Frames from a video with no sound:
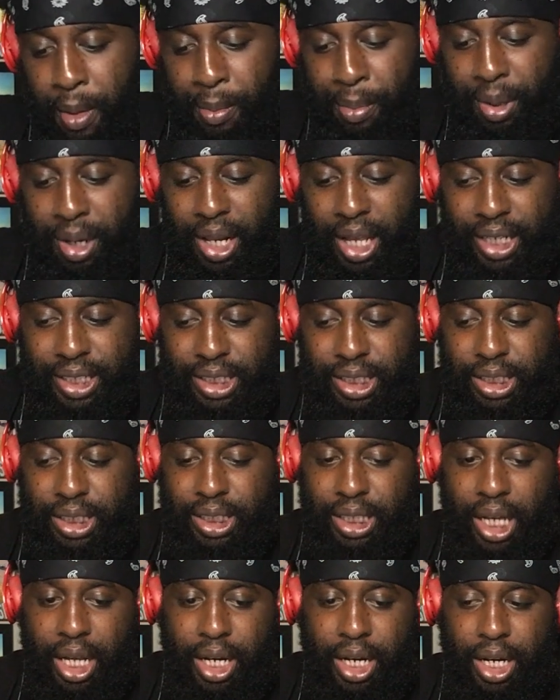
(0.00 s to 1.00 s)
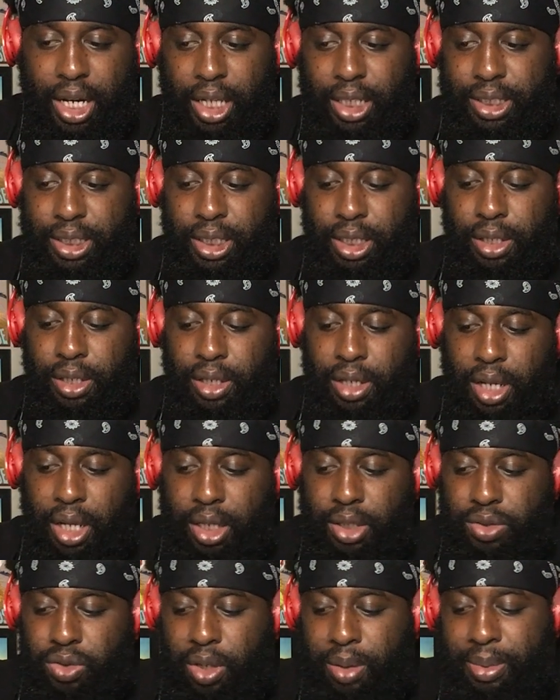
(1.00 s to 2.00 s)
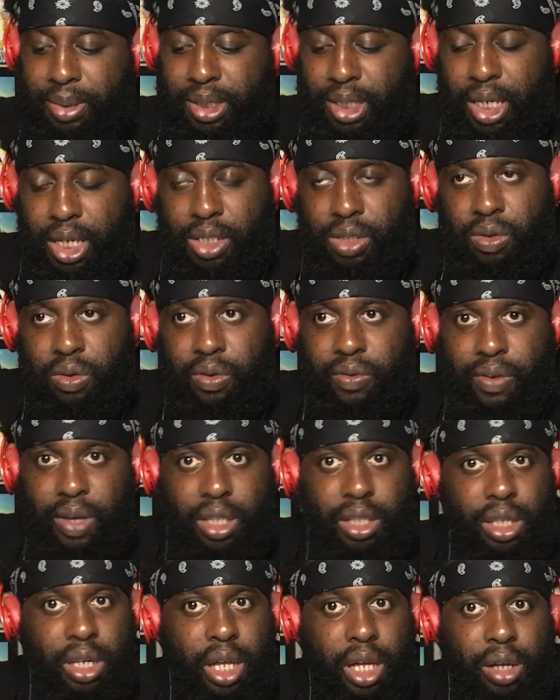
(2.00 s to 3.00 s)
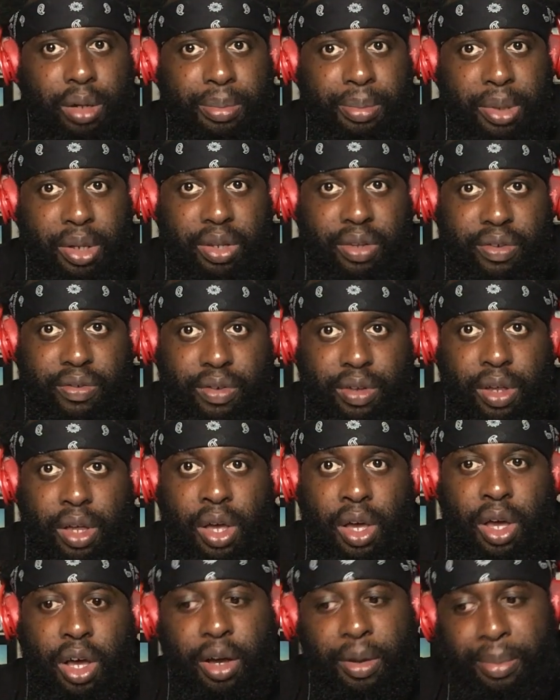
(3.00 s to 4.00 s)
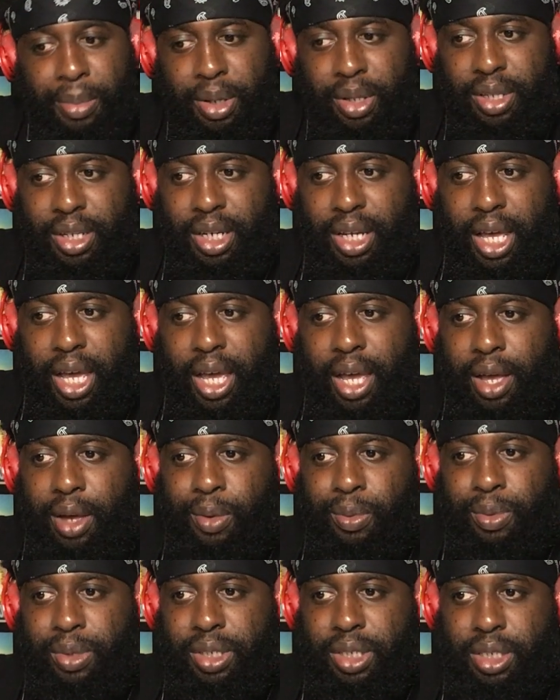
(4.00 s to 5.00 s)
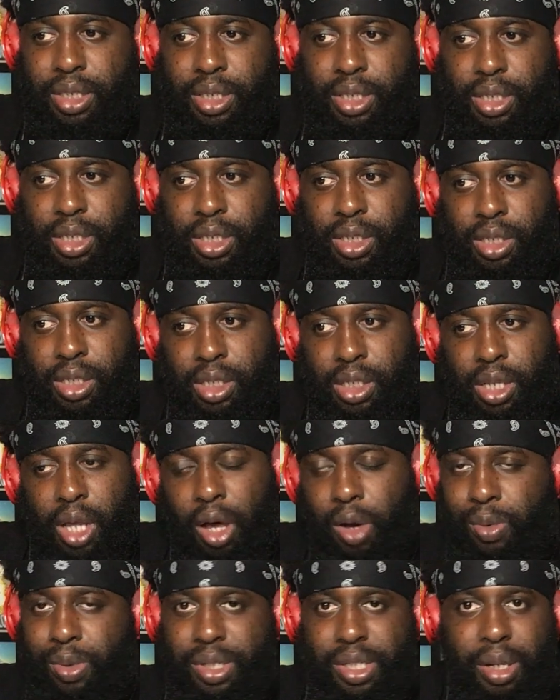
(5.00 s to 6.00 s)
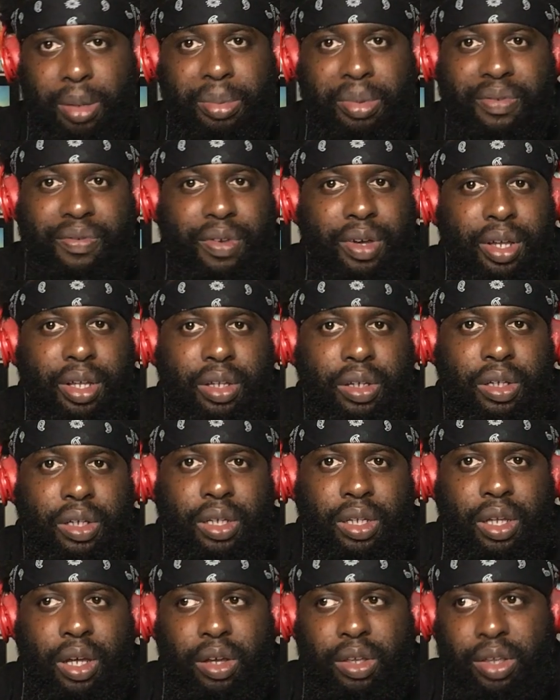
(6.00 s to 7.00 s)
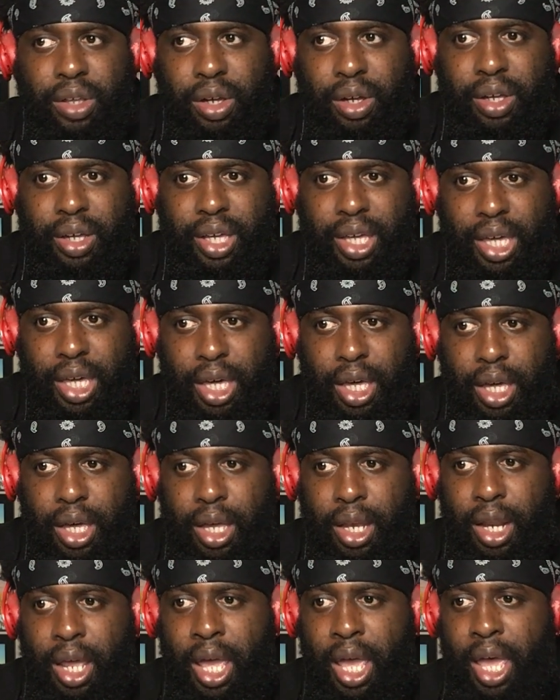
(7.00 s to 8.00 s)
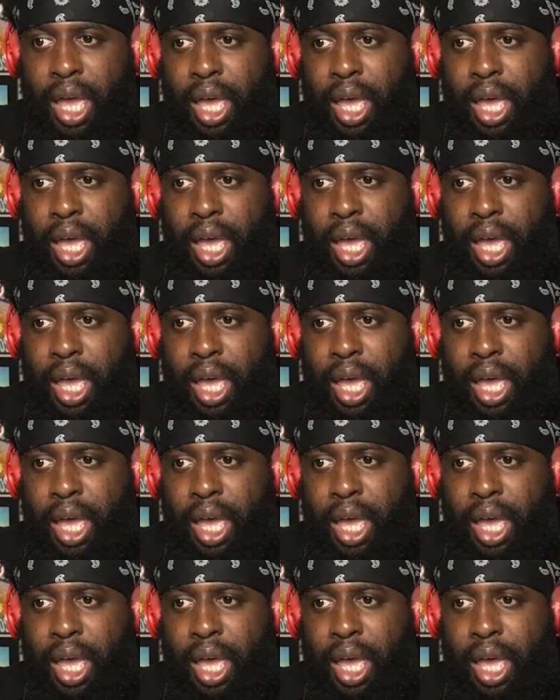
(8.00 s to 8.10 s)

But like, she's kind of like still like traumatized over the fact that like a mother her mother dying, which is, is, always something for a, a younger kid.